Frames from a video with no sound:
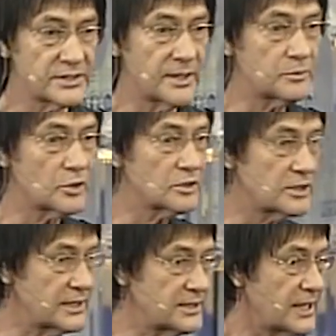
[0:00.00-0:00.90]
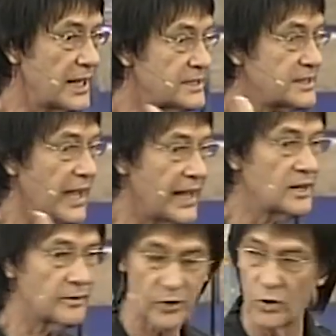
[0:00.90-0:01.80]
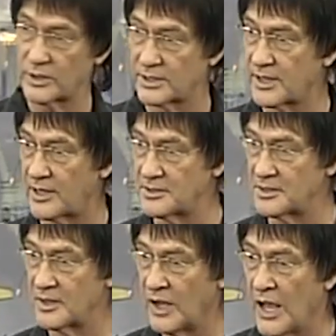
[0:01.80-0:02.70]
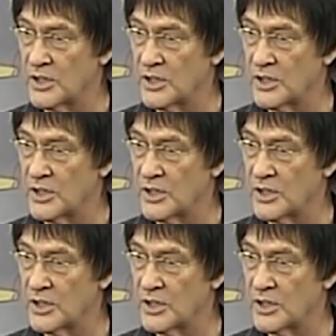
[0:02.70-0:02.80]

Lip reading: Some translations, it's the end of all discussion.